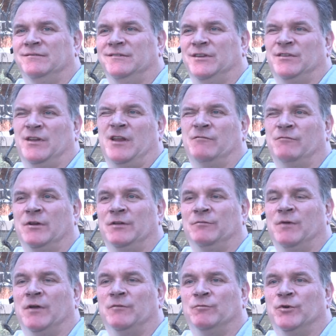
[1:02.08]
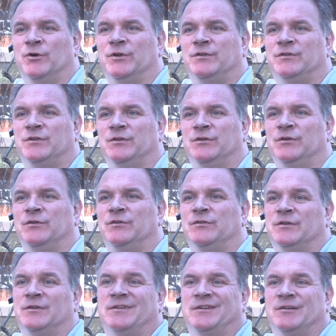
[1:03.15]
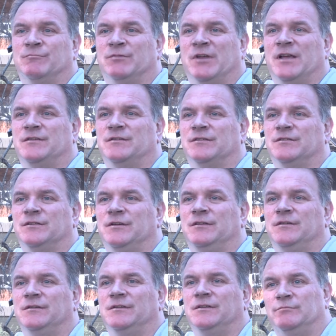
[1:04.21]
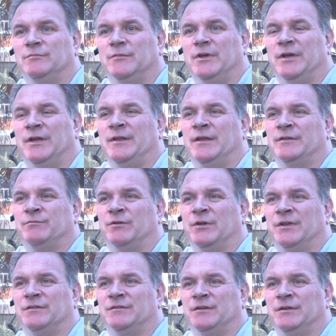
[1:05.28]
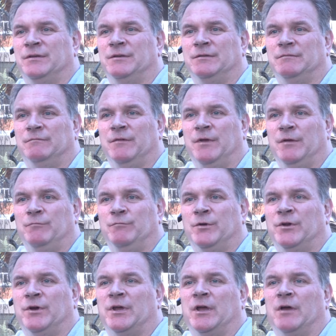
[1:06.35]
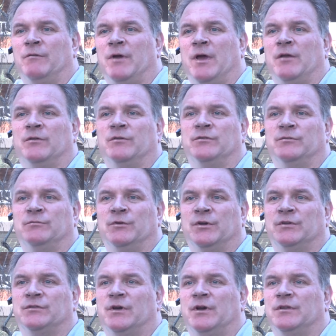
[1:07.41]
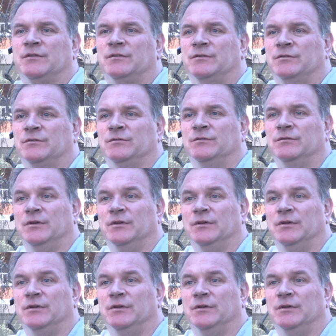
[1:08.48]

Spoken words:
there's only really one word to use, and it's complacency. And that's what I see when I go out onto work sites to